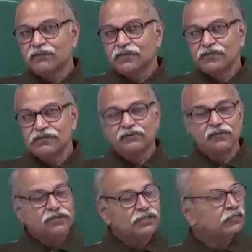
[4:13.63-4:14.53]
But
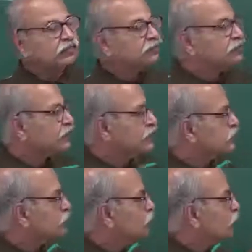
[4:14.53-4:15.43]
what
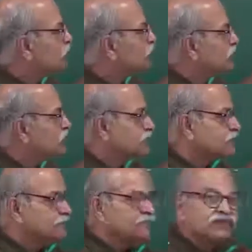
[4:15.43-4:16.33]
is common is